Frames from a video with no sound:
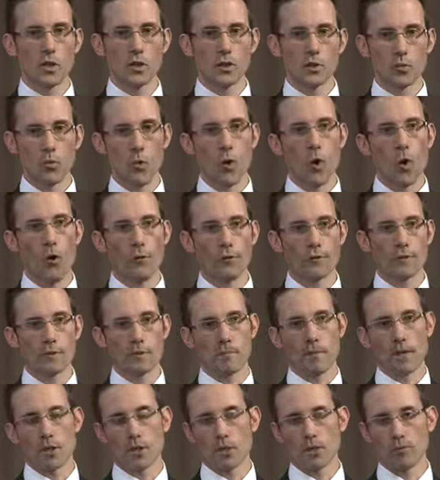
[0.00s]
dwarfs
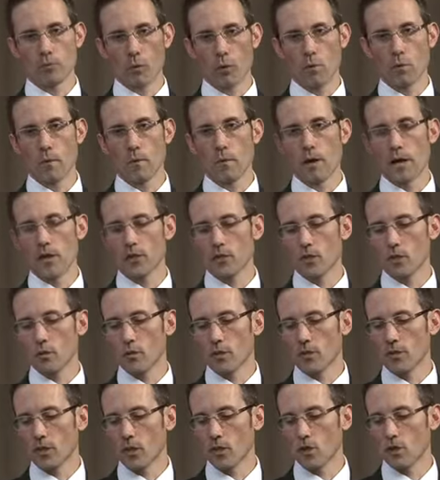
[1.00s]
much of what we might do
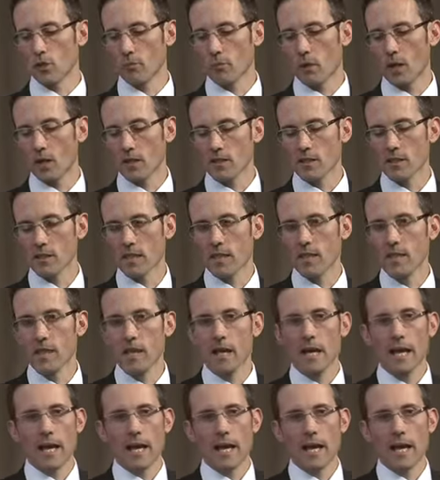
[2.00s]
in social policy,